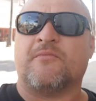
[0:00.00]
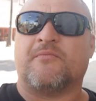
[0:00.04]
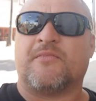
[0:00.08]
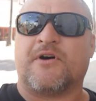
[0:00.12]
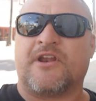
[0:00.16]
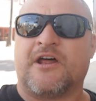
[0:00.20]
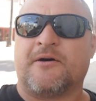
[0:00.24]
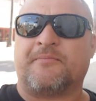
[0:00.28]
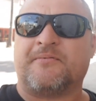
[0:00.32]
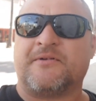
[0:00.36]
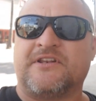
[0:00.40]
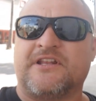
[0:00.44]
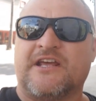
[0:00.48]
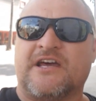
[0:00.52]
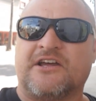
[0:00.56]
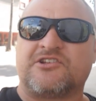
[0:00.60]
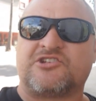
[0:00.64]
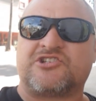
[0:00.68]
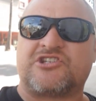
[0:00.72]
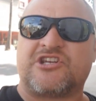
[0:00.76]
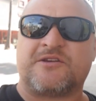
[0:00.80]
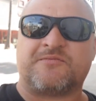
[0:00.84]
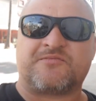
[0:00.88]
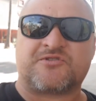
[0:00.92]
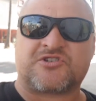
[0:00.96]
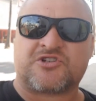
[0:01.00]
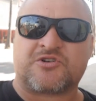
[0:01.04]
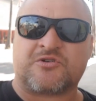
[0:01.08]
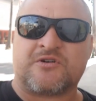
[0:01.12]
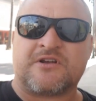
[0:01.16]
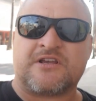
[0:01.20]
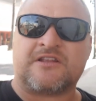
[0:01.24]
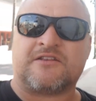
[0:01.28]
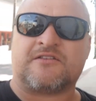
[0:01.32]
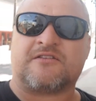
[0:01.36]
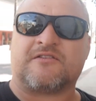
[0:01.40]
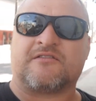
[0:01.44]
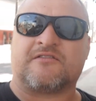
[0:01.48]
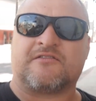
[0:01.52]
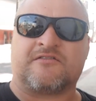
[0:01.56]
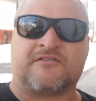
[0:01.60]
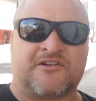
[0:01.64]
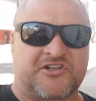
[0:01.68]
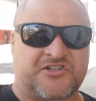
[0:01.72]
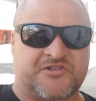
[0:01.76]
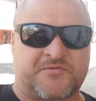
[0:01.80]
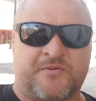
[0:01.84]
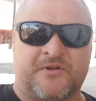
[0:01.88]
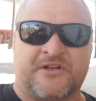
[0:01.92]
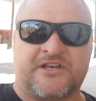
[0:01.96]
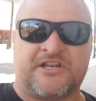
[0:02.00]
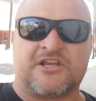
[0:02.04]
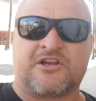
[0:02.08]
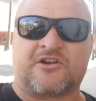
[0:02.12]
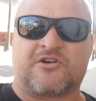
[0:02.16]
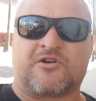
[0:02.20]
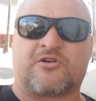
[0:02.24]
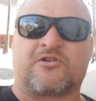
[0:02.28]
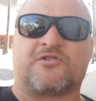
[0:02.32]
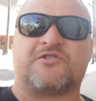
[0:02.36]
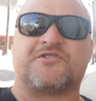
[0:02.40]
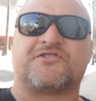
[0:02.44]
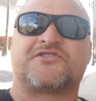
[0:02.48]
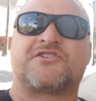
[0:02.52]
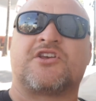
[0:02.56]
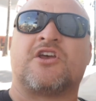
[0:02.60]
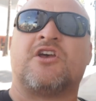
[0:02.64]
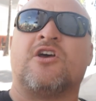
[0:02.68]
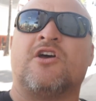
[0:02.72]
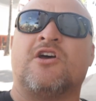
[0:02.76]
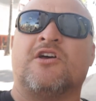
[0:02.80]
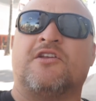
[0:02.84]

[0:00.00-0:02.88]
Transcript: But up and down Cheap Street, there's plenty of girls.